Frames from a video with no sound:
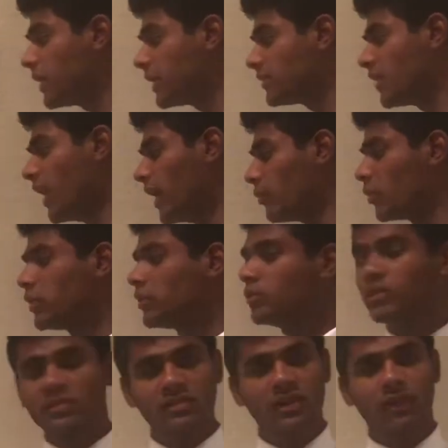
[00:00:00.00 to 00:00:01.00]
a time when you
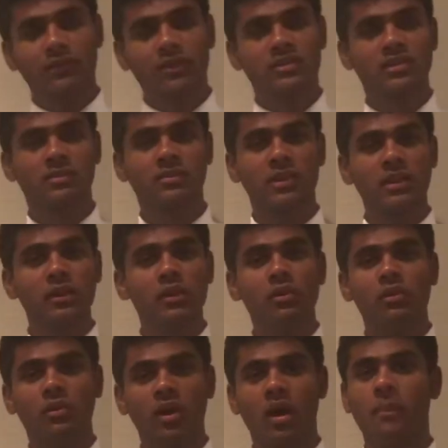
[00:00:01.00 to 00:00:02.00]
discovered something
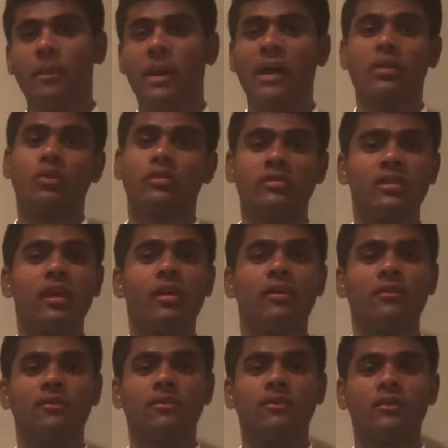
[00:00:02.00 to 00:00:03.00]
new about
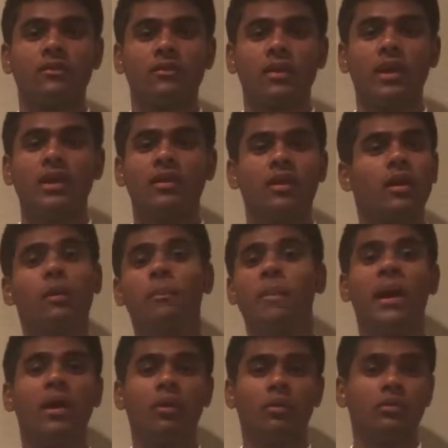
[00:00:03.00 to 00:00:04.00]
yourself, right?
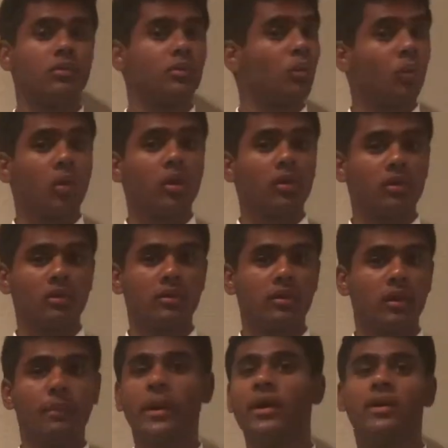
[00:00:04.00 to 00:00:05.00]
About the world,
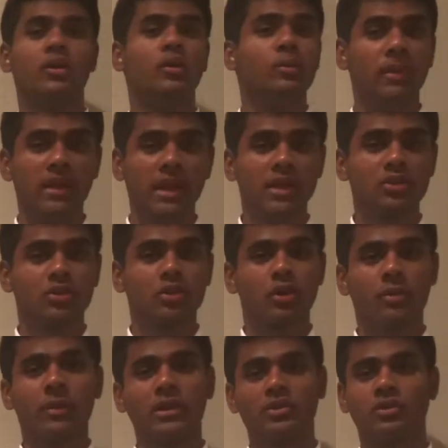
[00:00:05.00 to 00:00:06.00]
about human nature,
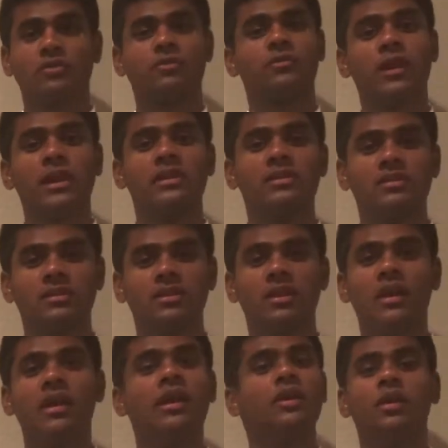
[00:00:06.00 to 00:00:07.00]
about your friends.
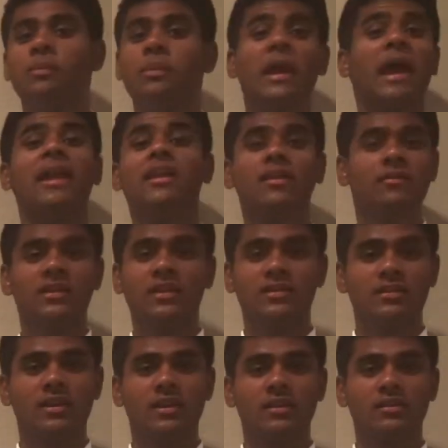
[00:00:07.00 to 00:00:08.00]
Could be any of these
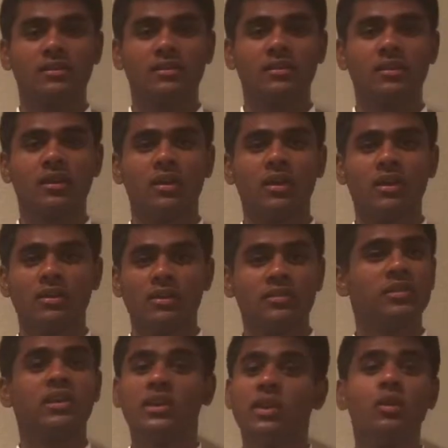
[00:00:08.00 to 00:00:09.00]
things. There's a
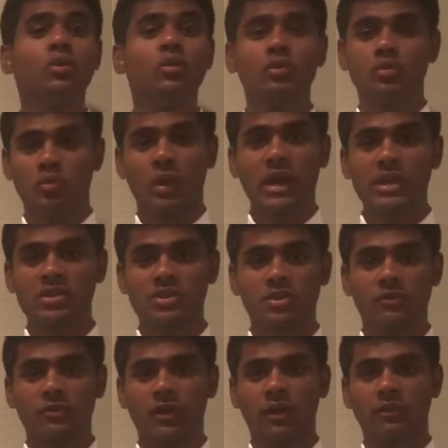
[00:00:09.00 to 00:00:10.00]
huge range
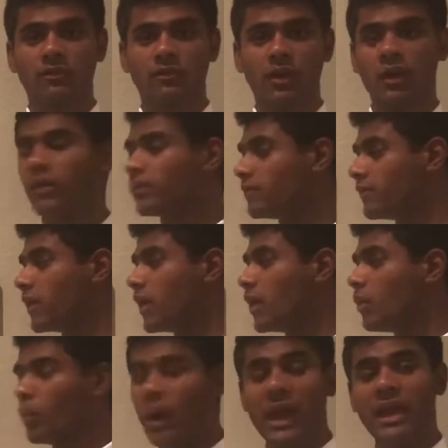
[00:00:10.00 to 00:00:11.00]
of
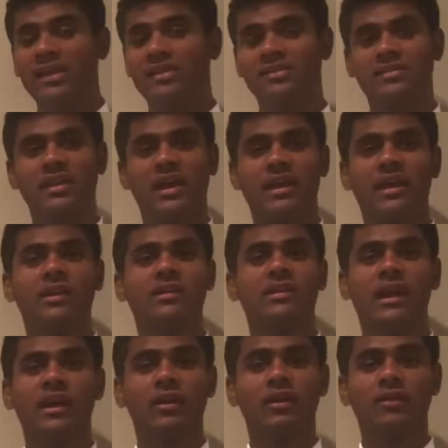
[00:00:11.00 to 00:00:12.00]
ways that a
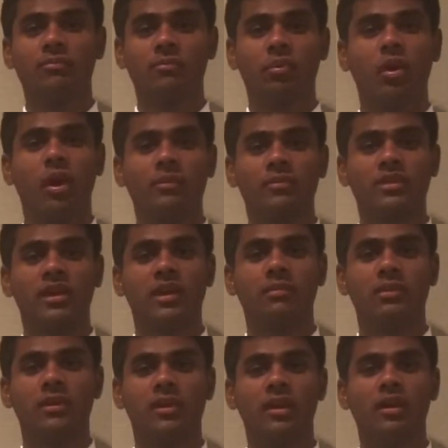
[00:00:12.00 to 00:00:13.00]
narrative prompt can
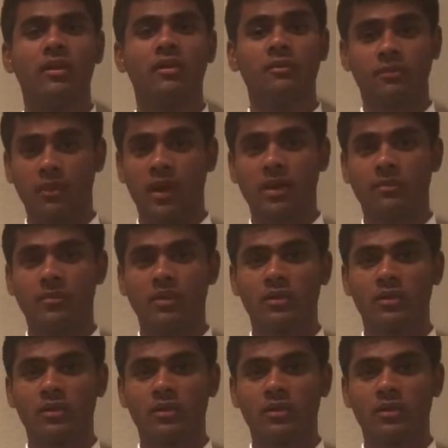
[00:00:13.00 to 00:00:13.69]
be framed.